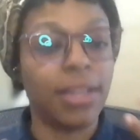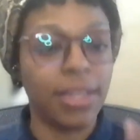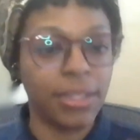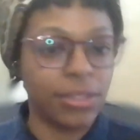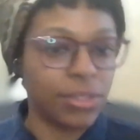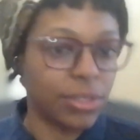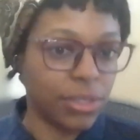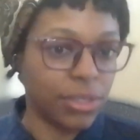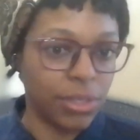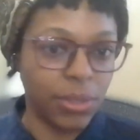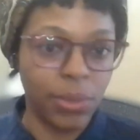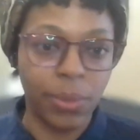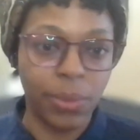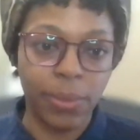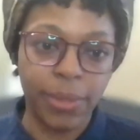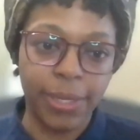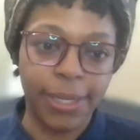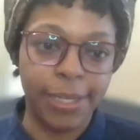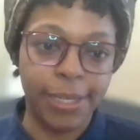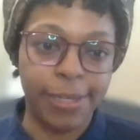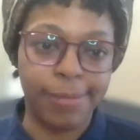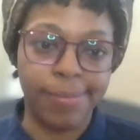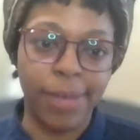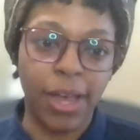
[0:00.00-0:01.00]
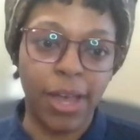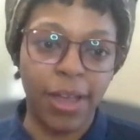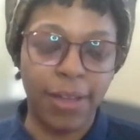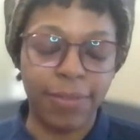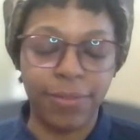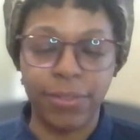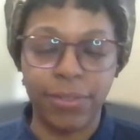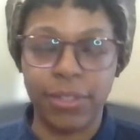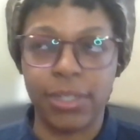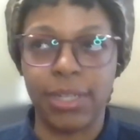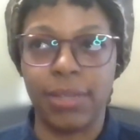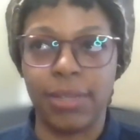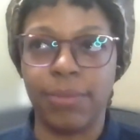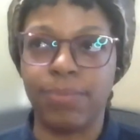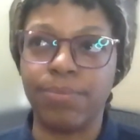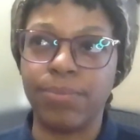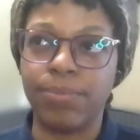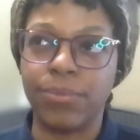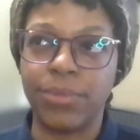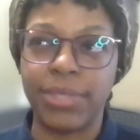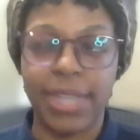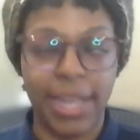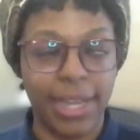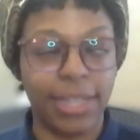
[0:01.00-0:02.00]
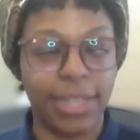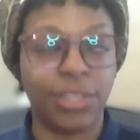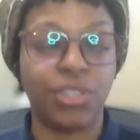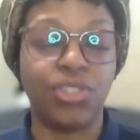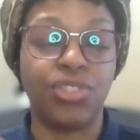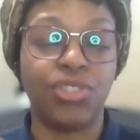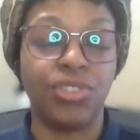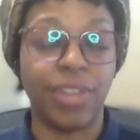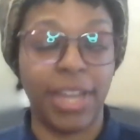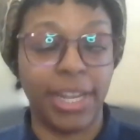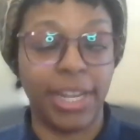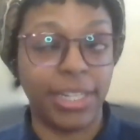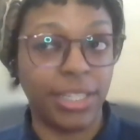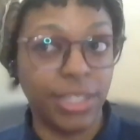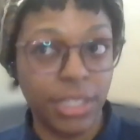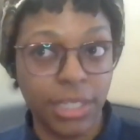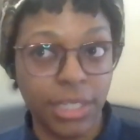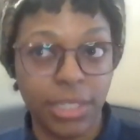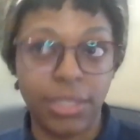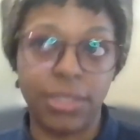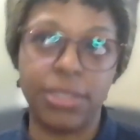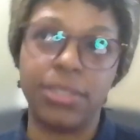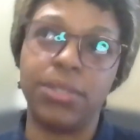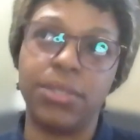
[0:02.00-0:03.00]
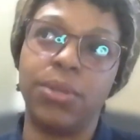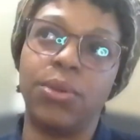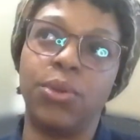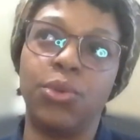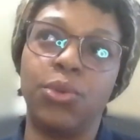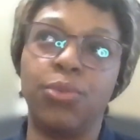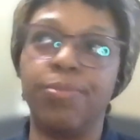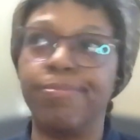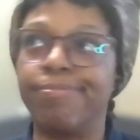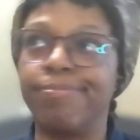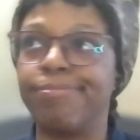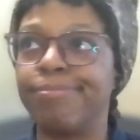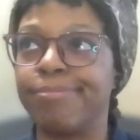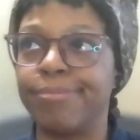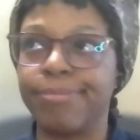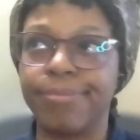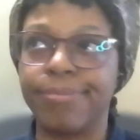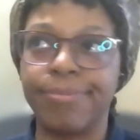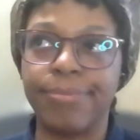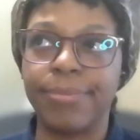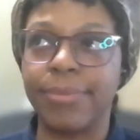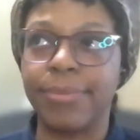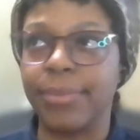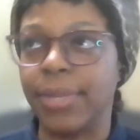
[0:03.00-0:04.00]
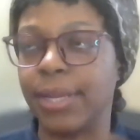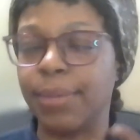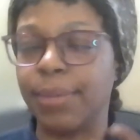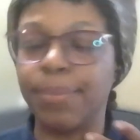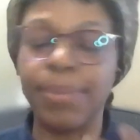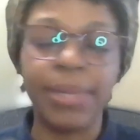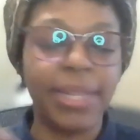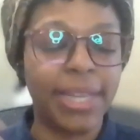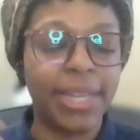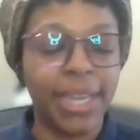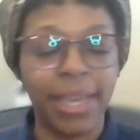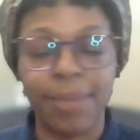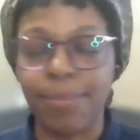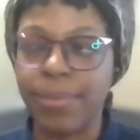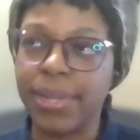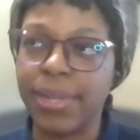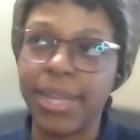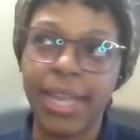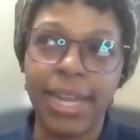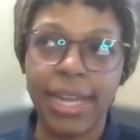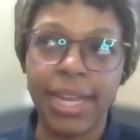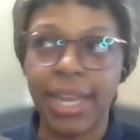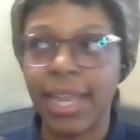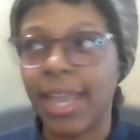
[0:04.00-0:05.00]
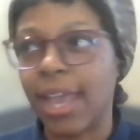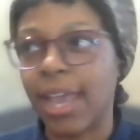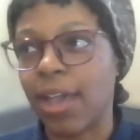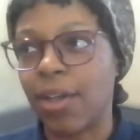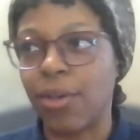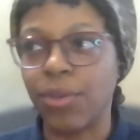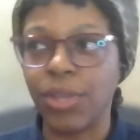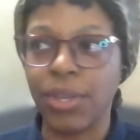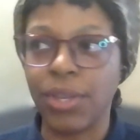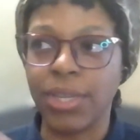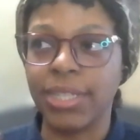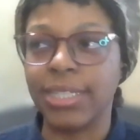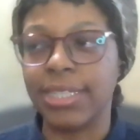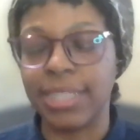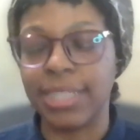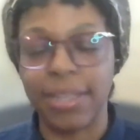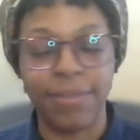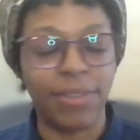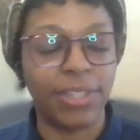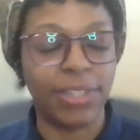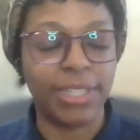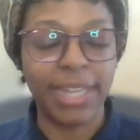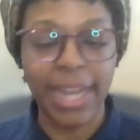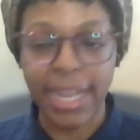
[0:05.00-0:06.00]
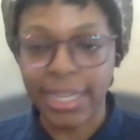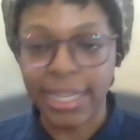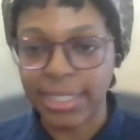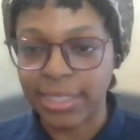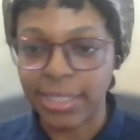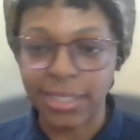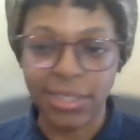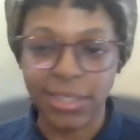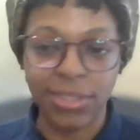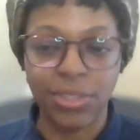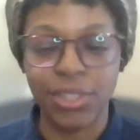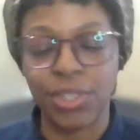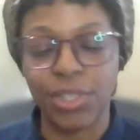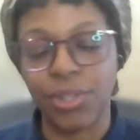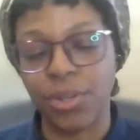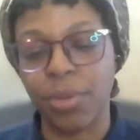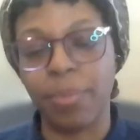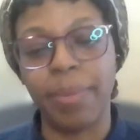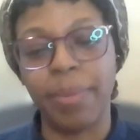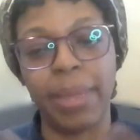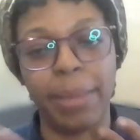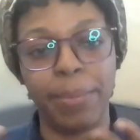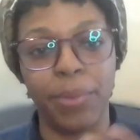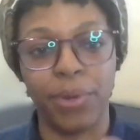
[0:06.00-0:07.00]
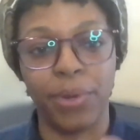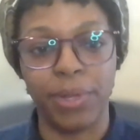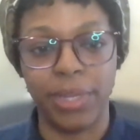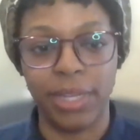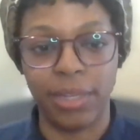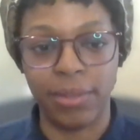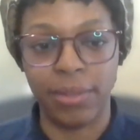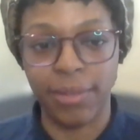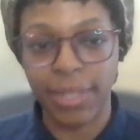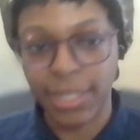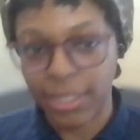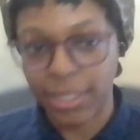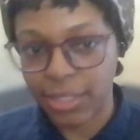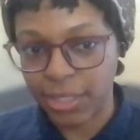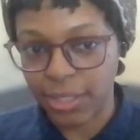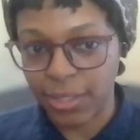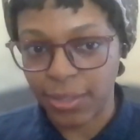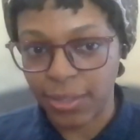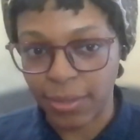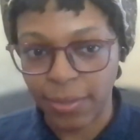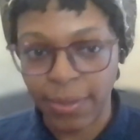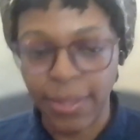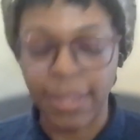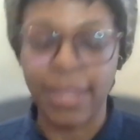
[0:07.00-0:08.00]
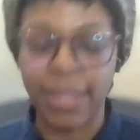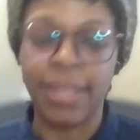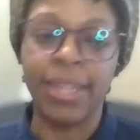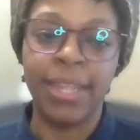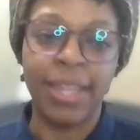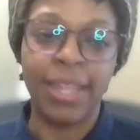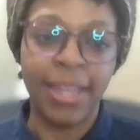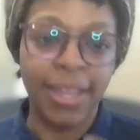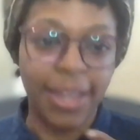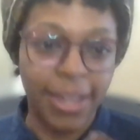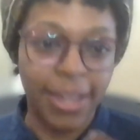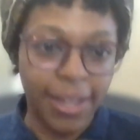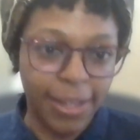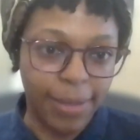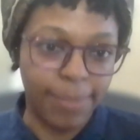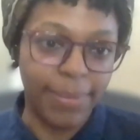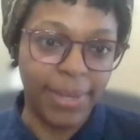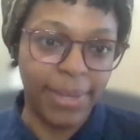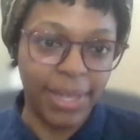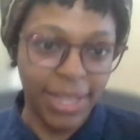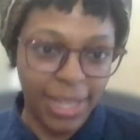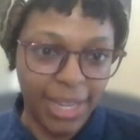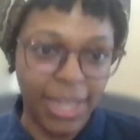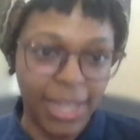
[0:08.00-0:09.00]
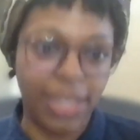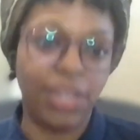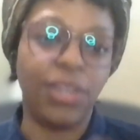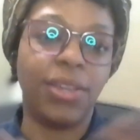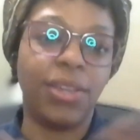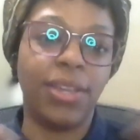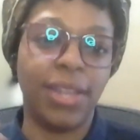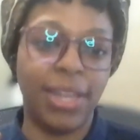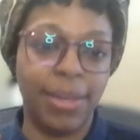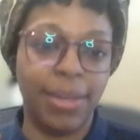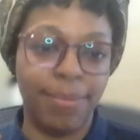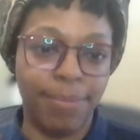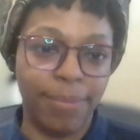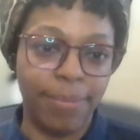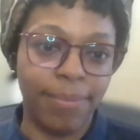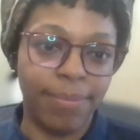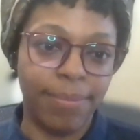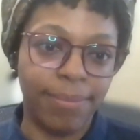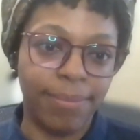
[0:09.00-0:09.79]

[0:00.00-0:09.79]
also offer tax strategies. So like planning how you can save on taxes so you don't pay more than you need to. And you can